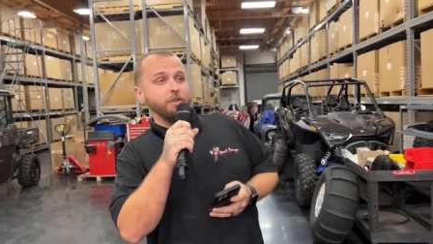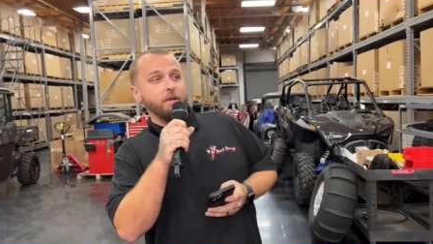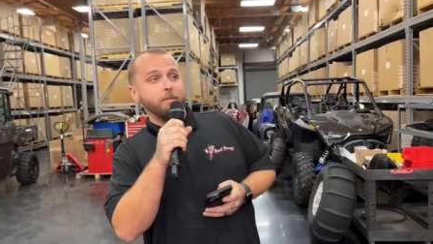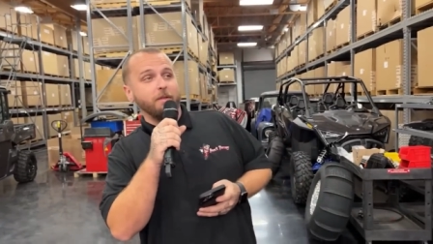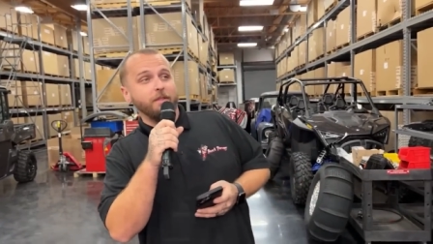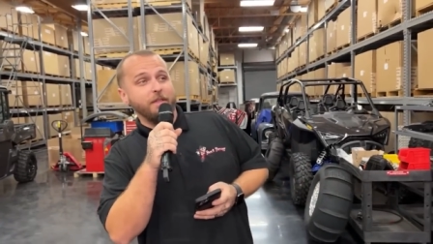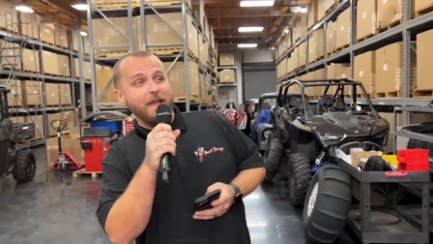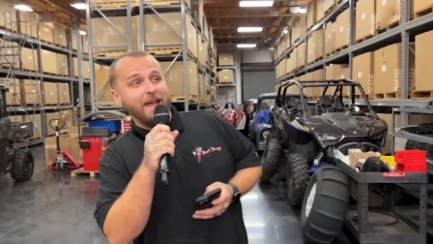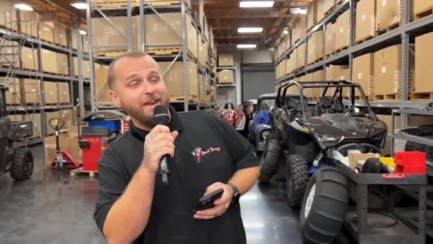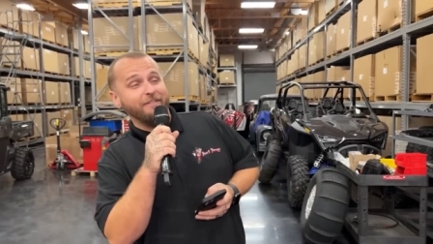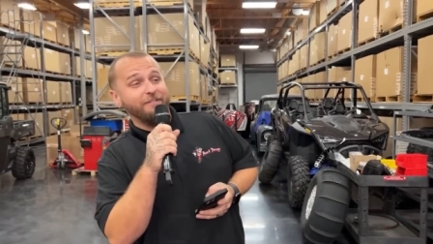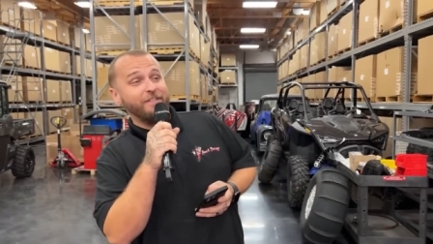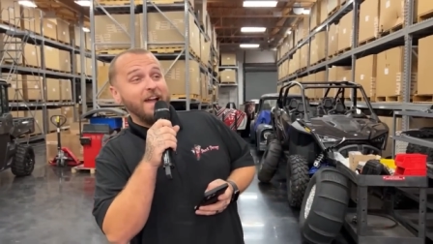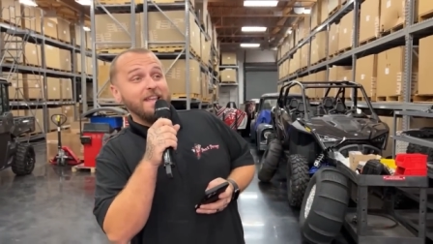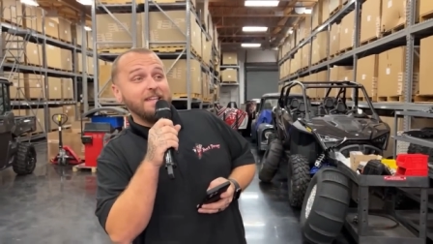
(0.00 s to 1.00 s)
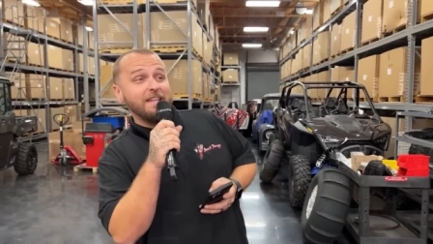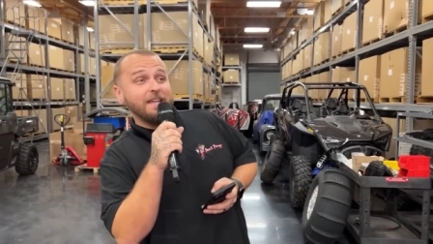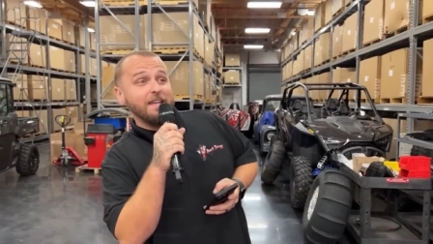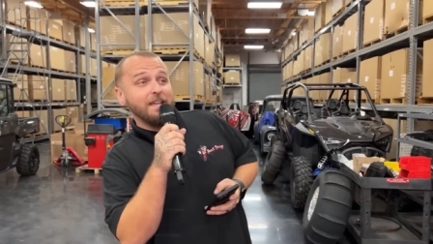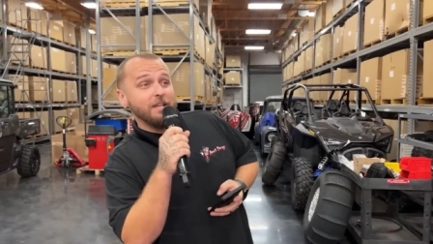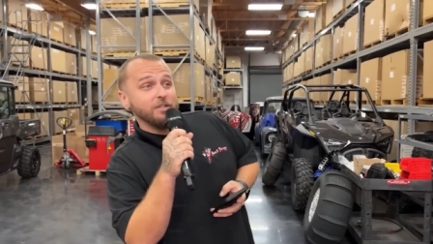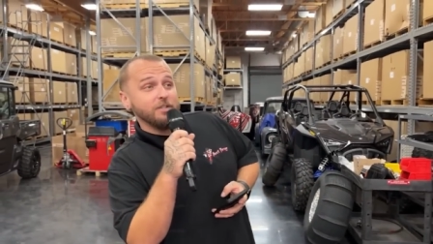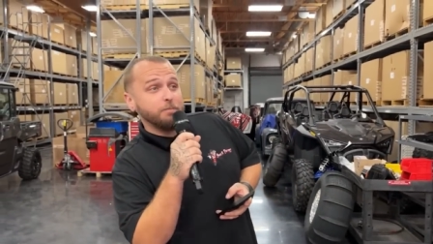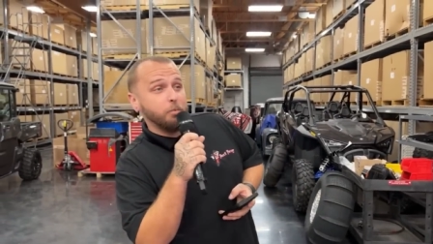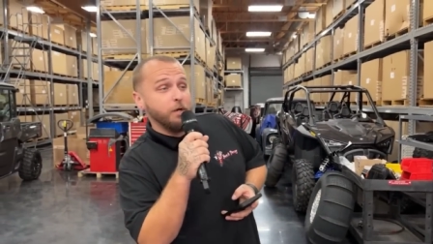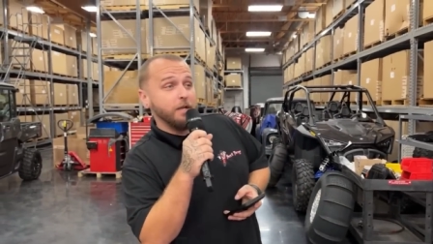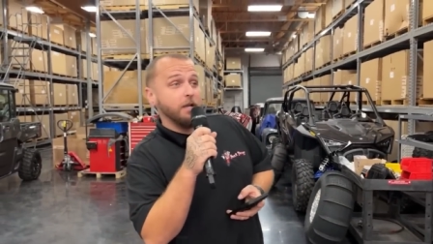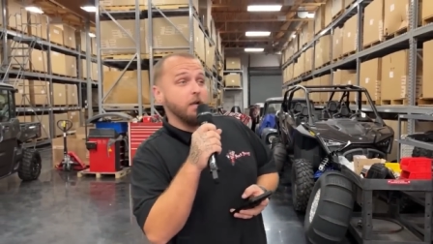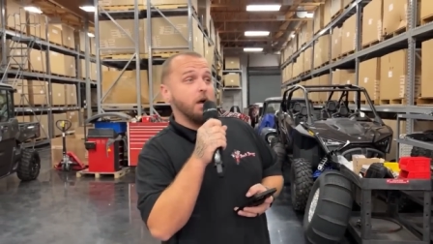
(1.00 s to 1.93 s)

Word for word: them that Viking spring